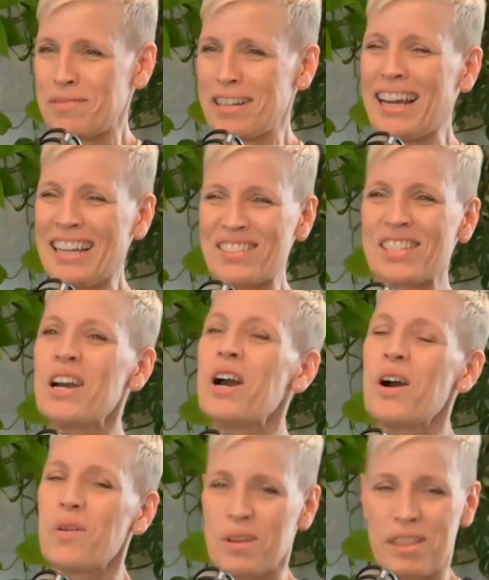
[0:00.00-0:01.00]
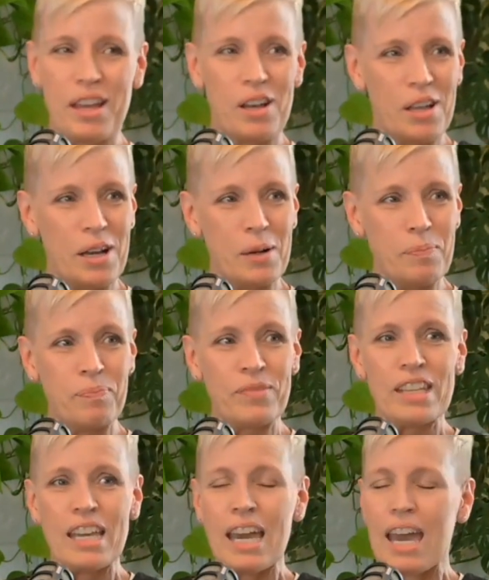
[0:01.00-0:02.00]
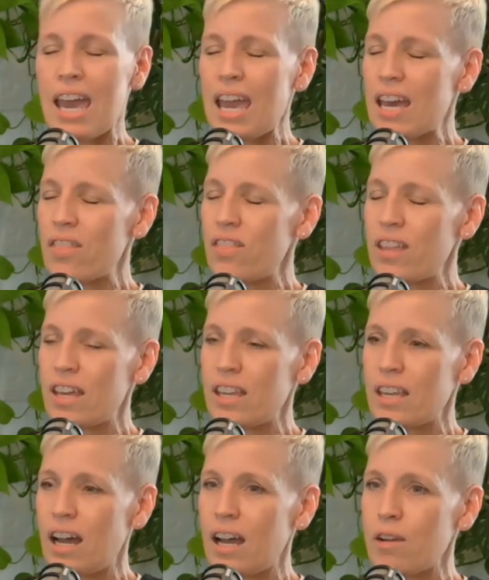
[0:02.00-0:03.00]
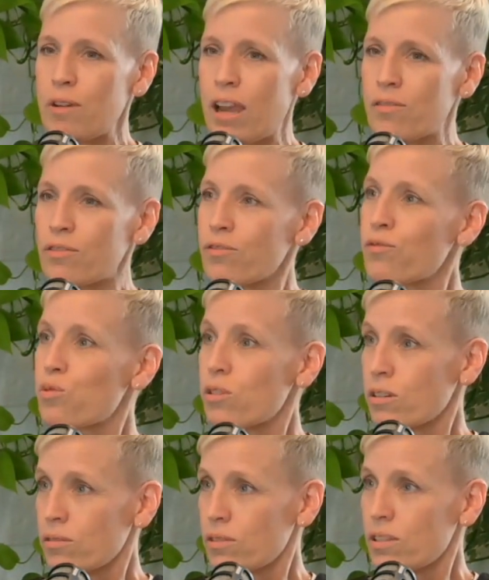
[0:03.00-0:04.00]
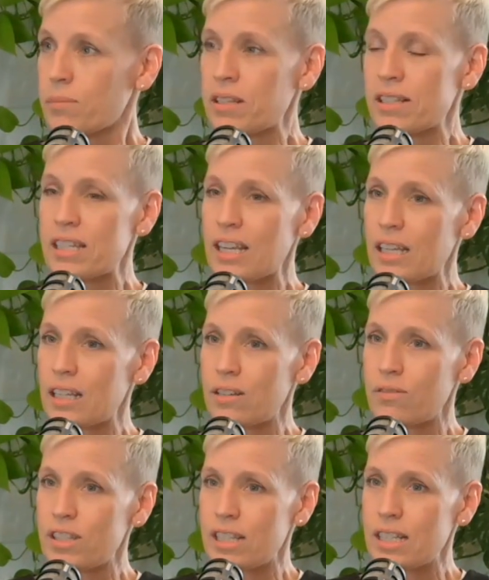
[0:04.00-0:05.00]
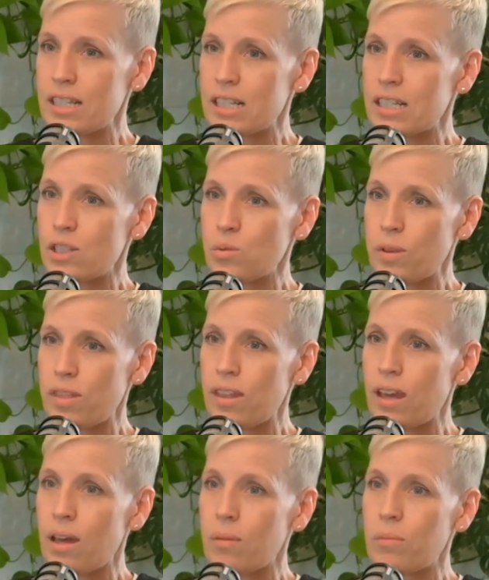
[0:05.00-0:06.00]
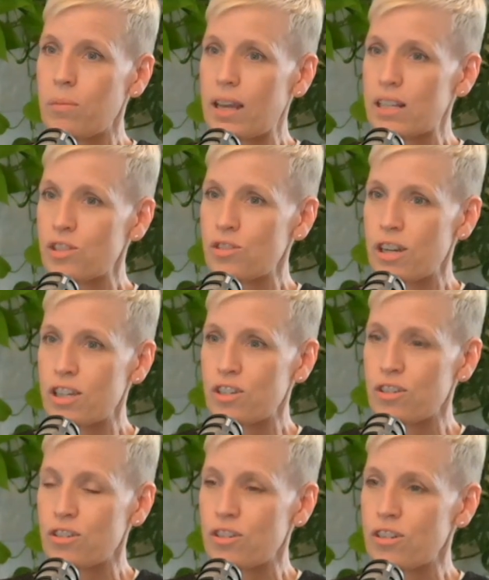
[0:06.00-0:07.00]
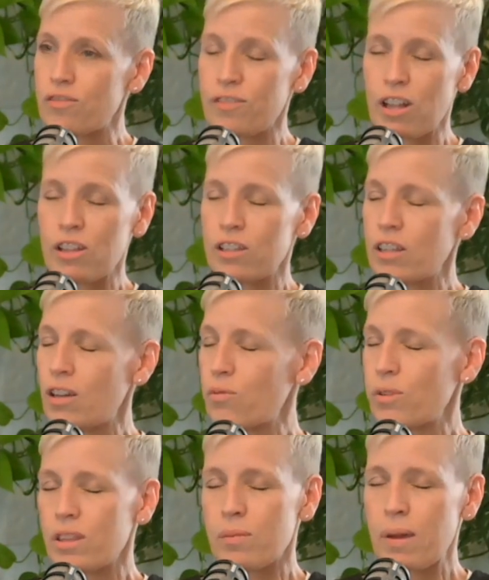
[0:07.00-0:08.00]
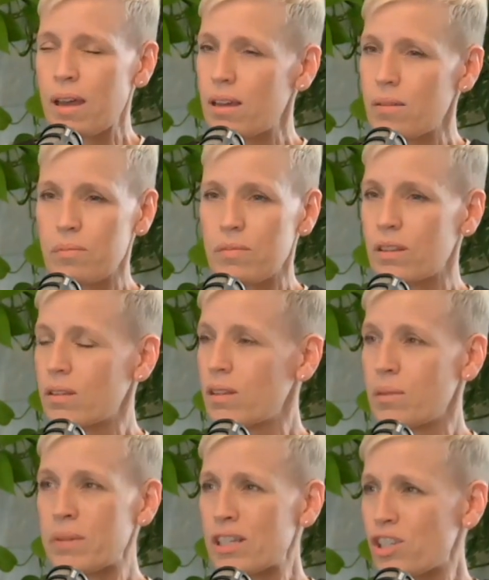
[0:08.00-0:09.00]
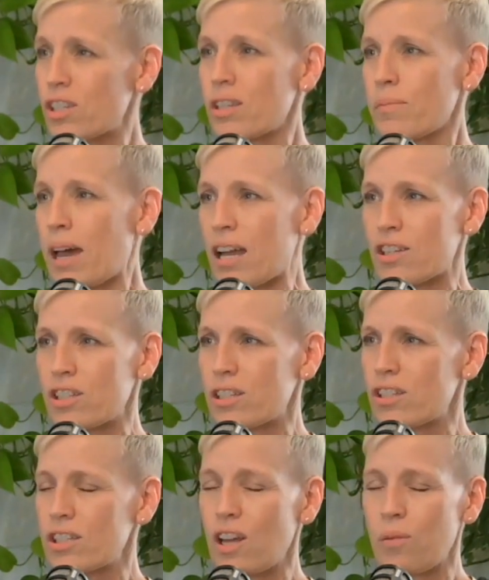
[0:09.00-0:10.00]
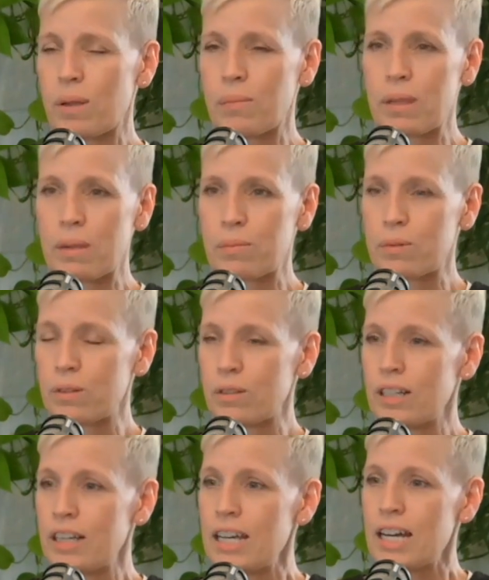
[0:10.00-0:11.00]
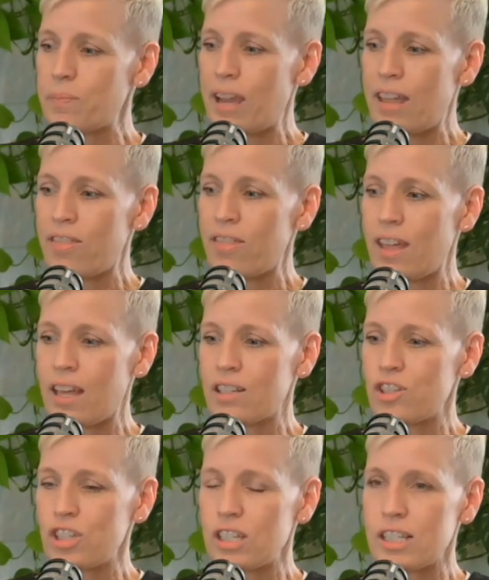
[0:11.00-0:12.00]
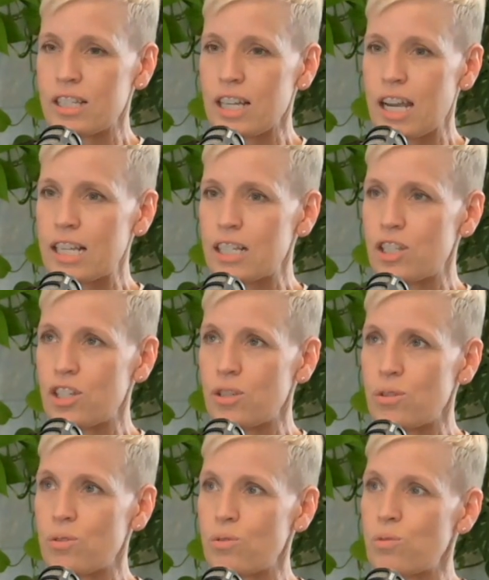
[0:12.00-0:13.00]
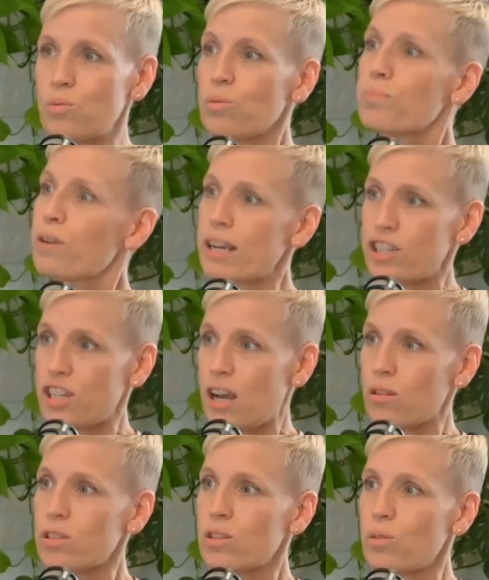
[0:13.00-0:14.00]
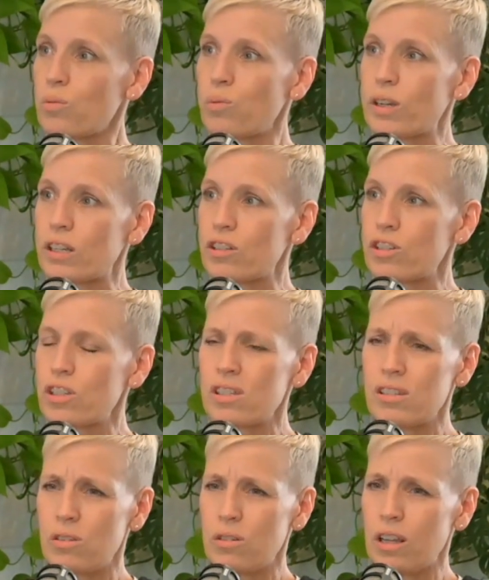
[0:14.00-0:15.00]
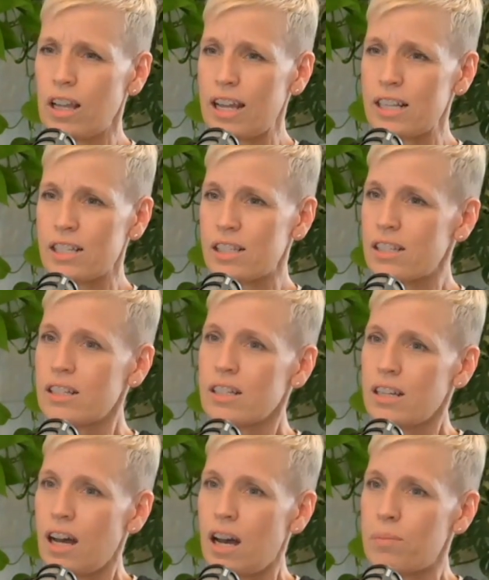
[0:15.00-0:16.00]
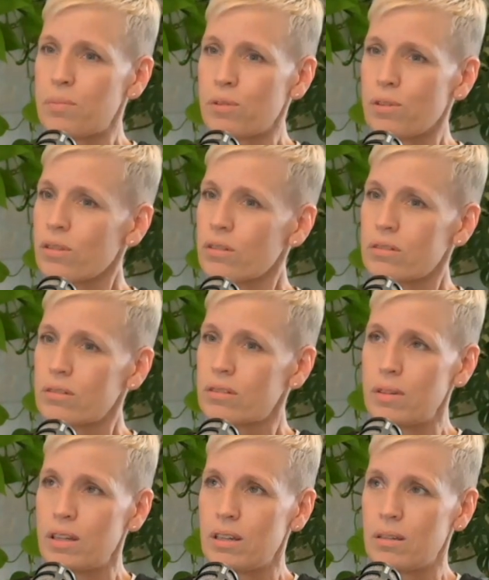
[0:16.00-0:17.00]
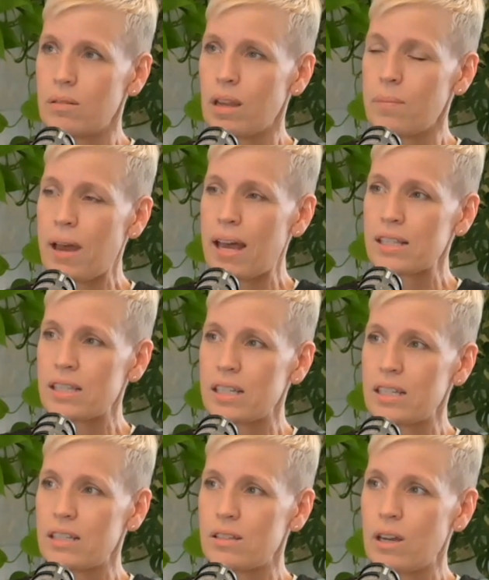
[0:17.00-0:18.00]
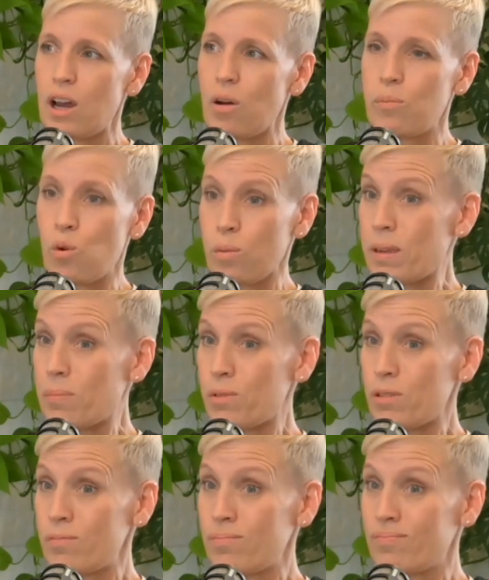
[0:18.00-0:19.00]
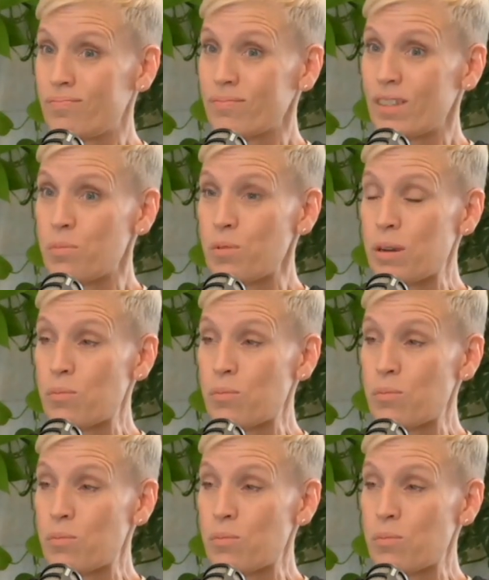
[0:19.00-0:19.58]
sometimes with health. And then I ran for 4 consecutive seasons with them as treasurer, fell in love with the mission, the passion, just helping people. And then she decided to branch out so we could just utilize Upper in a capacity to help more people and bring